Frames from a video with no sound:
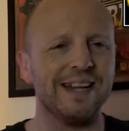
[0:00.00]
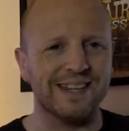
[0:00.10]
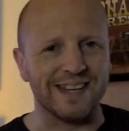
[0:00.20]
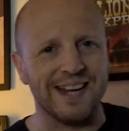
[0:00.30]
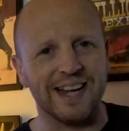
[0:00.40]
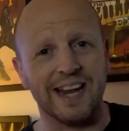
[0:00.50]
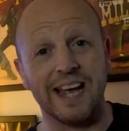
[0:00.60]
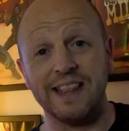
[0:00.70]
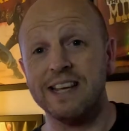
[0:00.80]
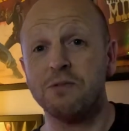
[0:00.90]

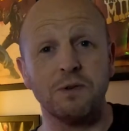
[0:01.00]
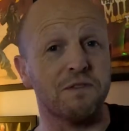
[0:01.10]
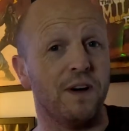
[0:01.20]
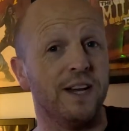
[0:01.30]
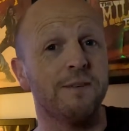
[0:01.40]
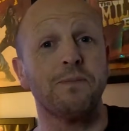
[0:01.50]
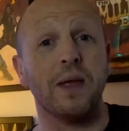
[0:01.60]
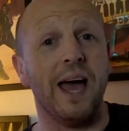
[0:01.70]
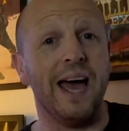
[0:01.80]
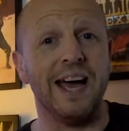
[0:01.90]
Antonelli. This was fun.
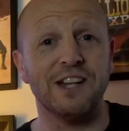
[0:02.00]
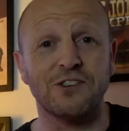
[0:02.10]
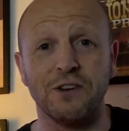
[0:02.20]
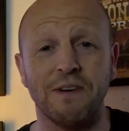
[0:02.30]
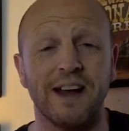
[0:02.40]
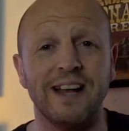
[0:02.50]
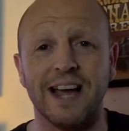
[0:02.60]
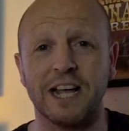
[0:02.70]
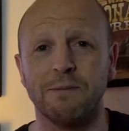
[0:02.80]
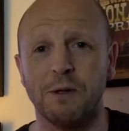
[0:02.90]
Two very
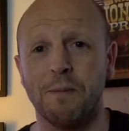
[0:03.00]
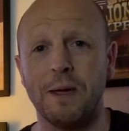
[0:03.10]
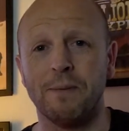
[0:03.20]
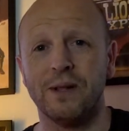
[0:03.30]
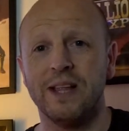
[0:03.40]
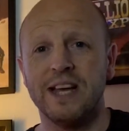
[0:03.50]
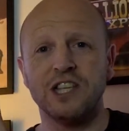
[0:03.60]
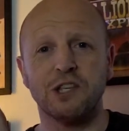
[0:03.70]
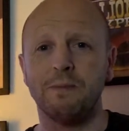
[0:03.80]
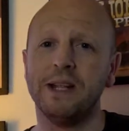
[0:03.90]
likable people.
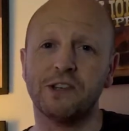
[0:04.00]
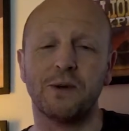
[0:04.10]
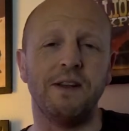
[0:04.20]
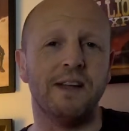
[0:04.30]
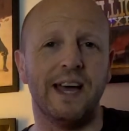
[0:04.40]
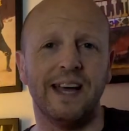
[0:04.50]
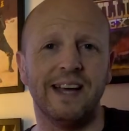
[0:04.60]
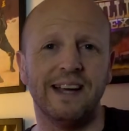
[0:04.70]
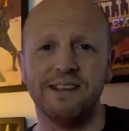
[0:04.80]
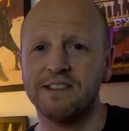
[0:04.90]
Split screen
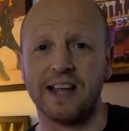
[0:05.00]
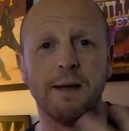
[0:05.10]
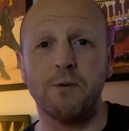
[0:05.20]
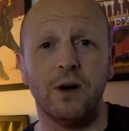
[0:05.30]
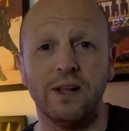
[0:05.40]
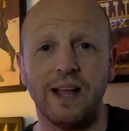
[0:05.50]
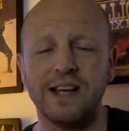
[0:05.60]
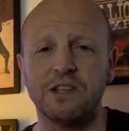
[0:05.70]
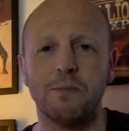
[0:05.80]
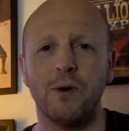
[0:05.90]
Skype call,
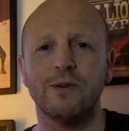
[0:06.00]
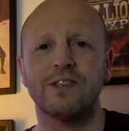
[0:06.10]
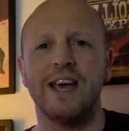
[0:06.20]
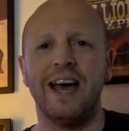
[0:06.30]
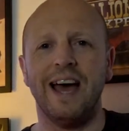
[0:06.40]
I suppose.